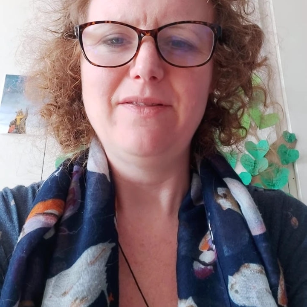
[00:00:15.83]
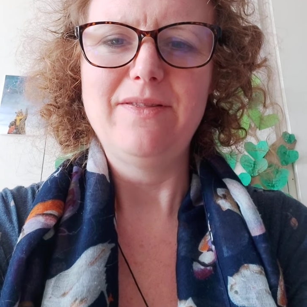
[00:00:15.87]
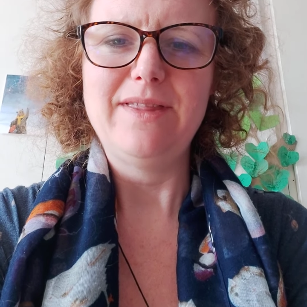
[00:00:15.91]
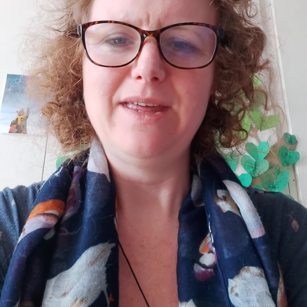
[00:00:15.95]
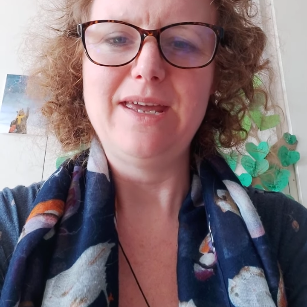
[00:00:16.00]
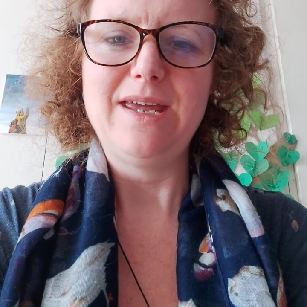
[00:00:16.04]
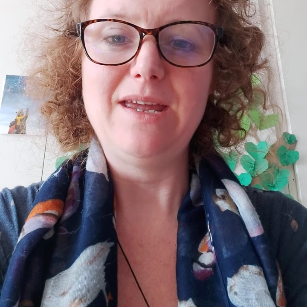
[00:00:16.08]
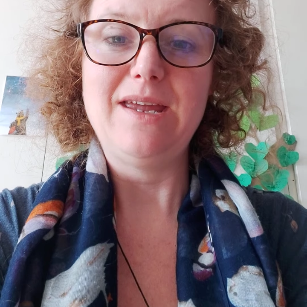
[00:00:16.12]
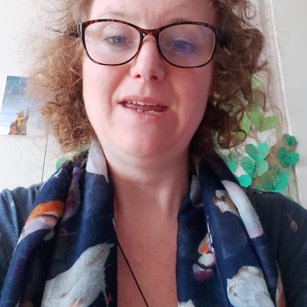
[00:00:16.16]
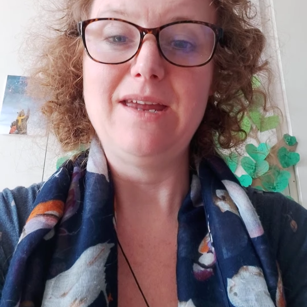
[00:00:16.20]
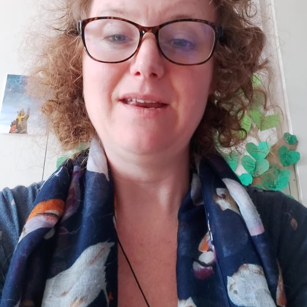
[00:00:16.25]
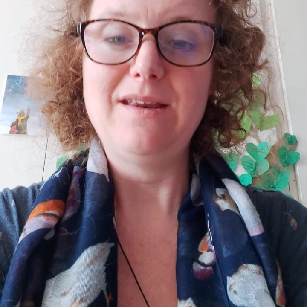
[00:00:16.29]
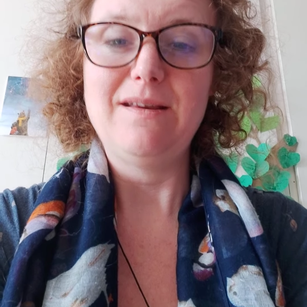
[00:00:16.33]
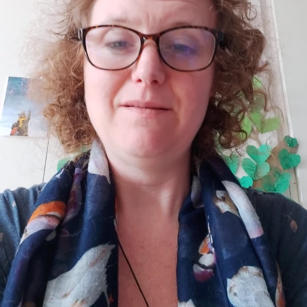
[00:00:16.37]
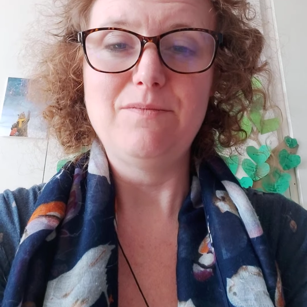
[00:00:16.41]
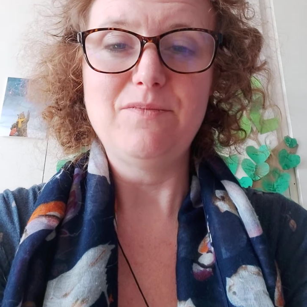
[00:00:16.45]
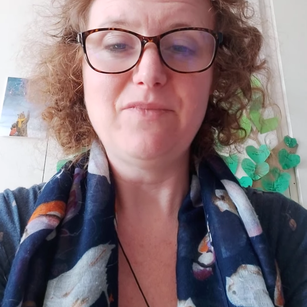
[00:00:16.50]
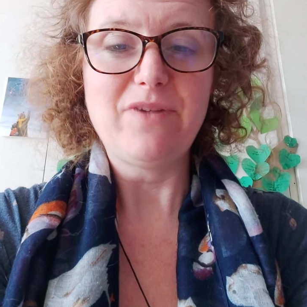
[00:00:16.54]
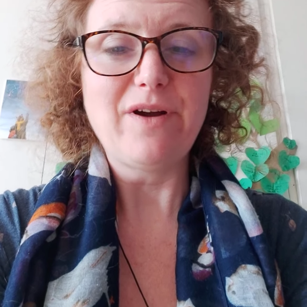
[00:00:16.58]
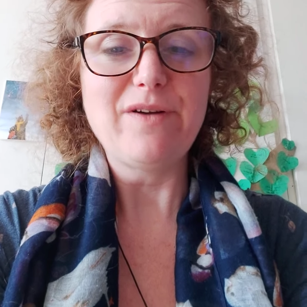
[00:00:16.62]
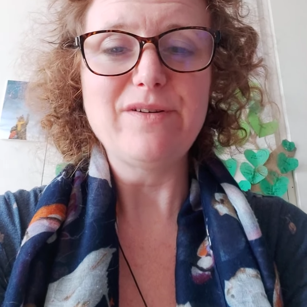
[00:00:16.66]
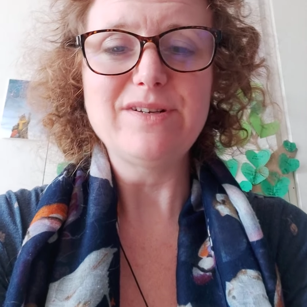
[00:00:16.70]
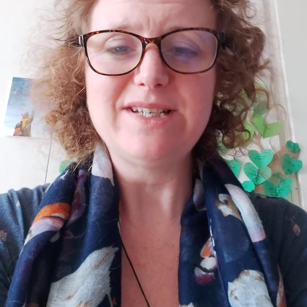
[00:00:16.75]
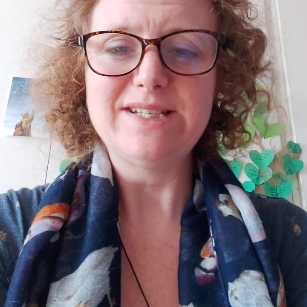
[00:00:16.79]
the
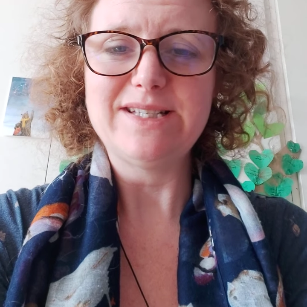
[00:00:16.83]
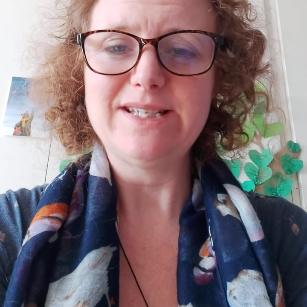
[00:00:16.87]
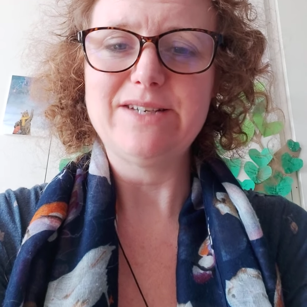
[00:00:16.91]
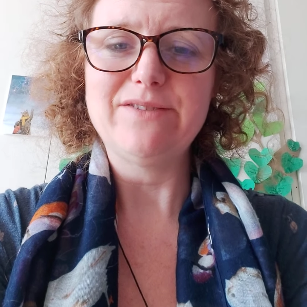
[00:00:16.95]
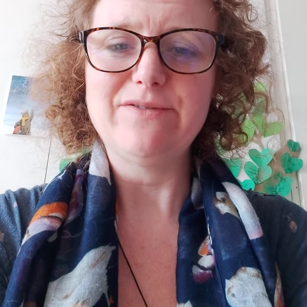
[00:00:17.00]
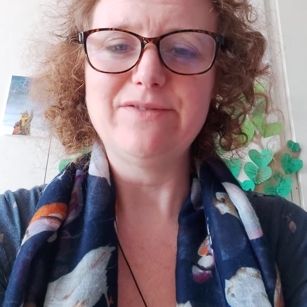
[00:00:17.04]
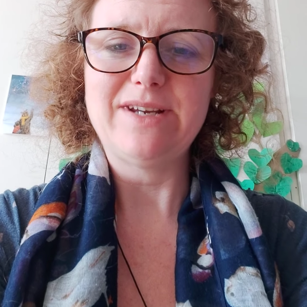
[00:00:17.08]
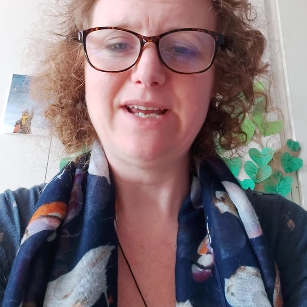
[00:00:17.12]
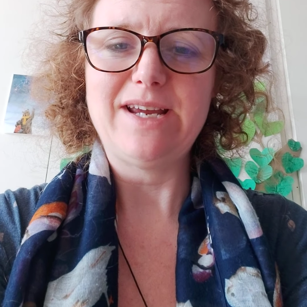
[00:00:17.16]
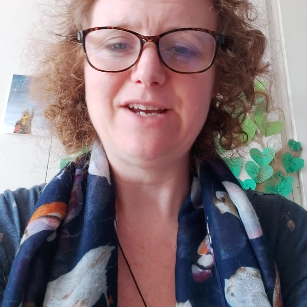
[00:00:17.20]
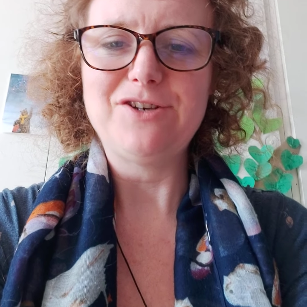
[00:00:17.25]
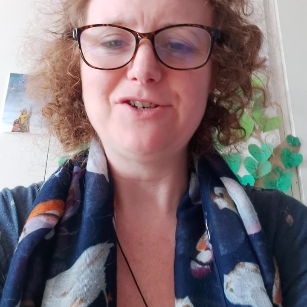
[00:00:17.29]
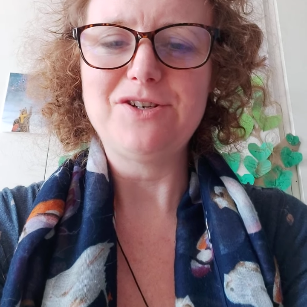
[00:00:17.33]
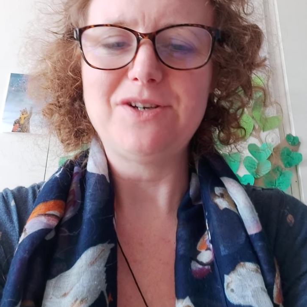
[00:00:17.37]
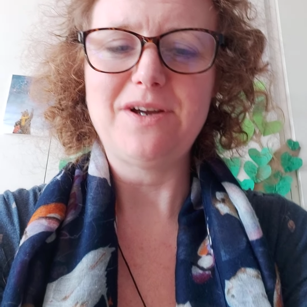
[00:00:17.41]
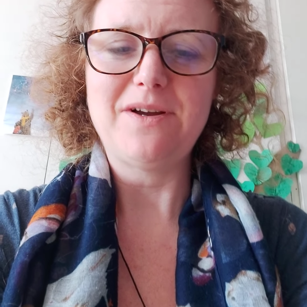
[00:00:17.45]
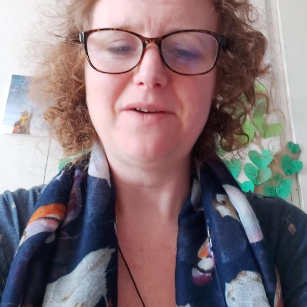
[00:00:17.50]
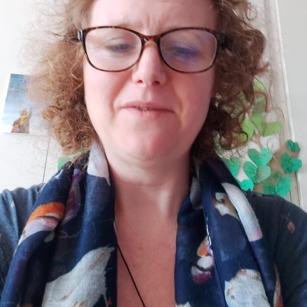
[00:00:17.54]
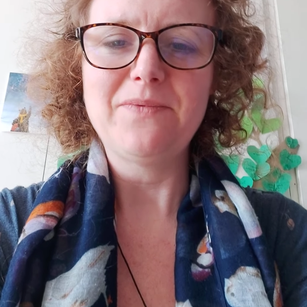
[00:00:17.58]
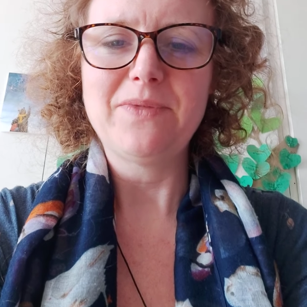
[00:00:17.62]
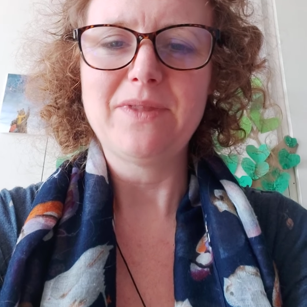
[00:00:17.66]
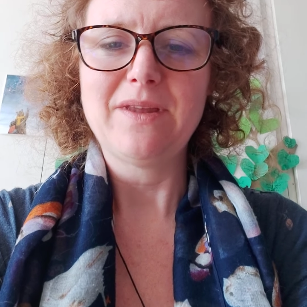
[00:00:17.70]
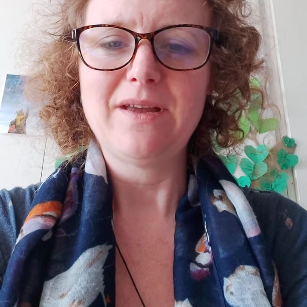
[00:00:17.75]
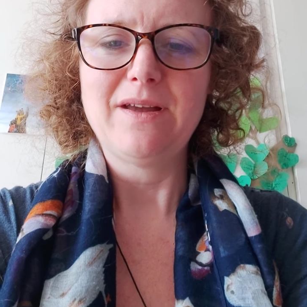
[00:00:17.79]
processes of
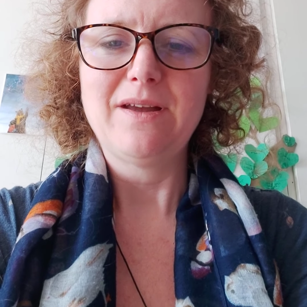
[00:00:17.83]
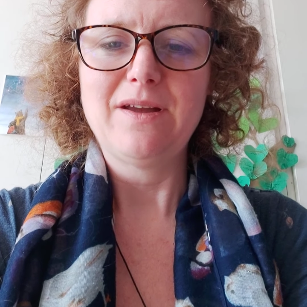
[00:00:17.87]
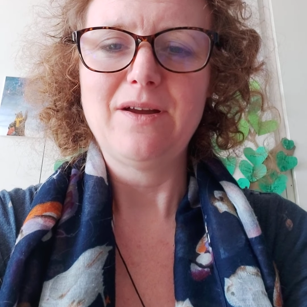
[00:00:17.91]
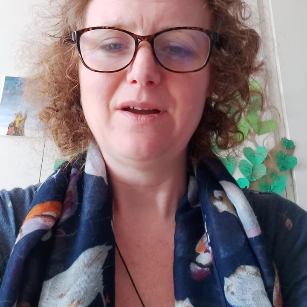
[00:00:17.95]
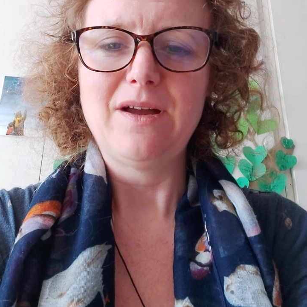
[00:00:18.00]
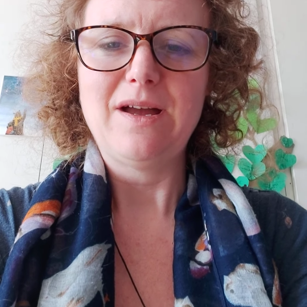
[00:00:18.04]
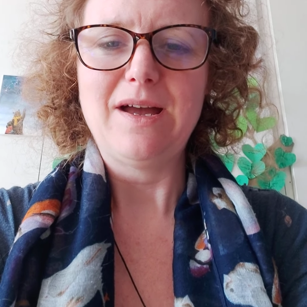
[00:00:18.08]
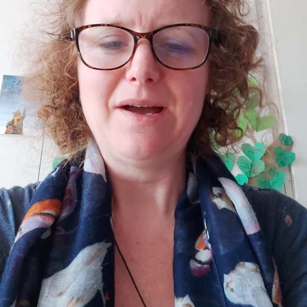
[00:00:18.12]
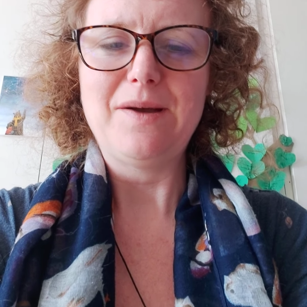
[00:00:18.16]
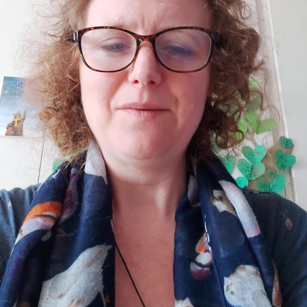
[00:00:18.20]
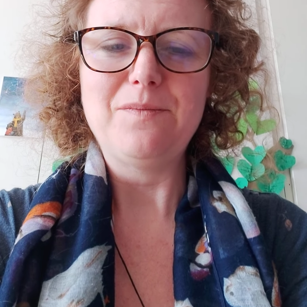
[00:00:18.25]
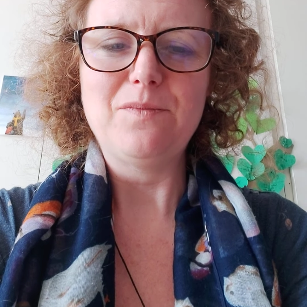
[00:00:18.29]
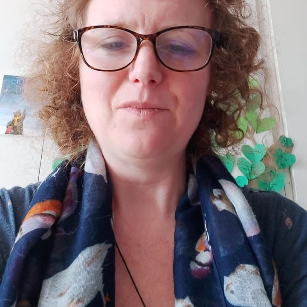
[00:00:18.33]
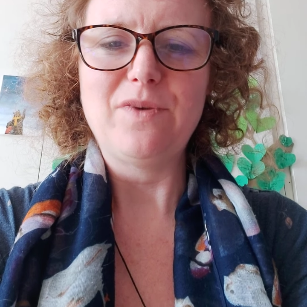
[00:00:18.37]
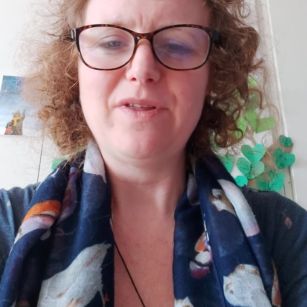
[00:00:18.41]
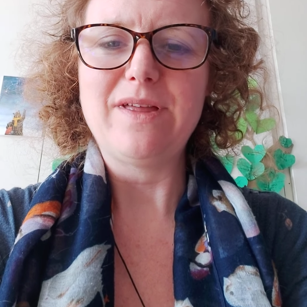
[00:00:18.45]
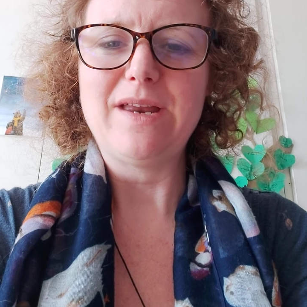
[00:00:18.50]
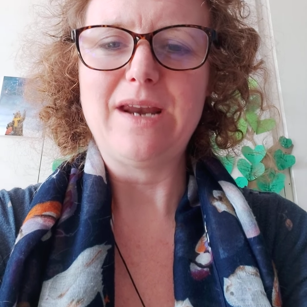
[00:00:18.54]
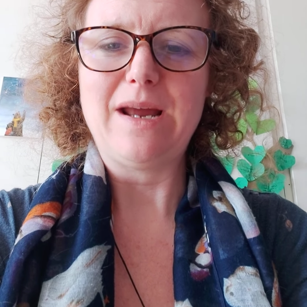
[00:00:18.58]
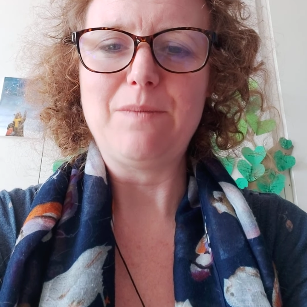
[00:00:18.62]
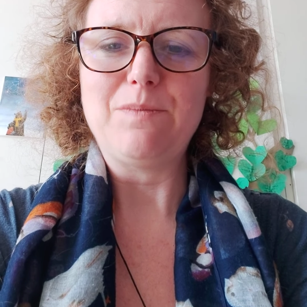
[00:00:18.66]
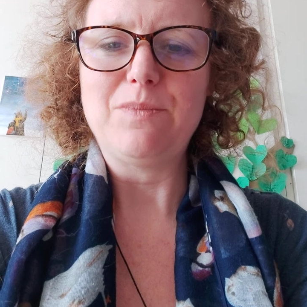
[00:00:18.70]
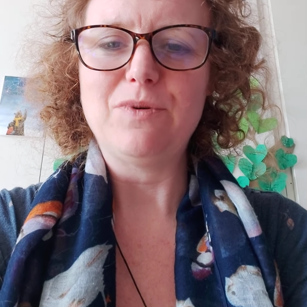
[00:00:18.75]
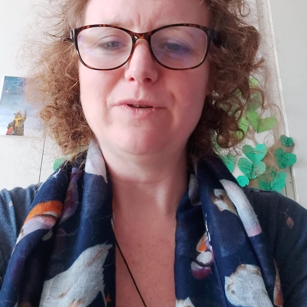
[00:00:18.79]
nature
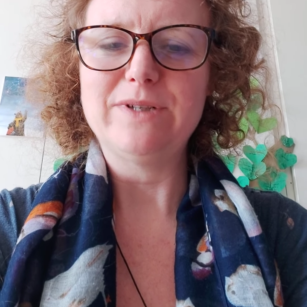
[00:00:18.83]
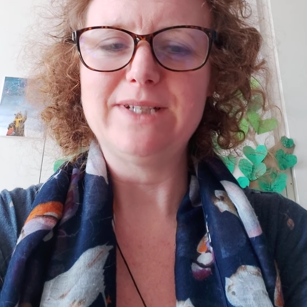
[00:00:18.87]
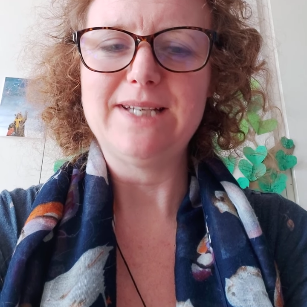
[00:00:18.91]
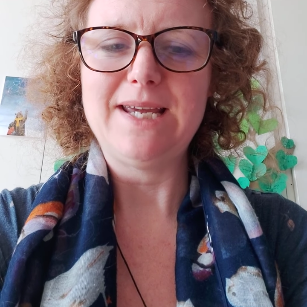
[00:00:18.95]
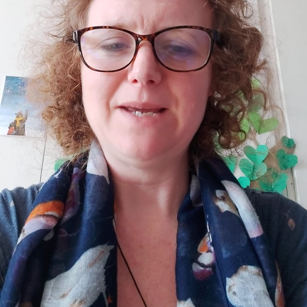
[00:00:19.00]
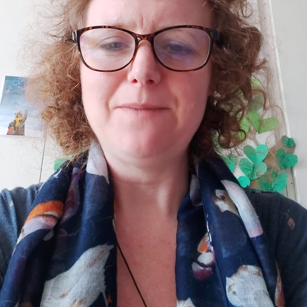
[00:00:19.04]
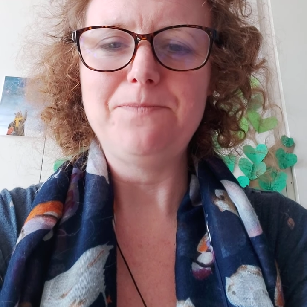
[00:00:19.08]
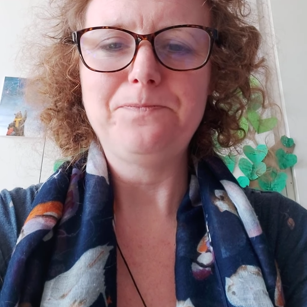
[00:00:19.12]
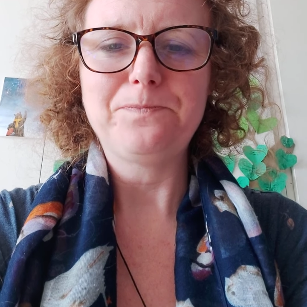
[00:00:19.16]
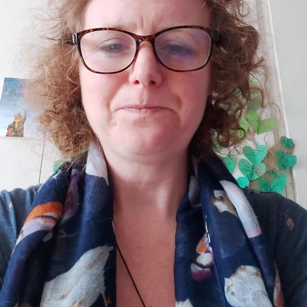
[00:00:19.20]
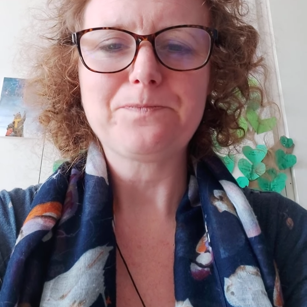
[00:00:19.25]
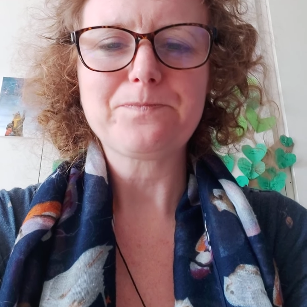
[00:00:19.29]
within our body.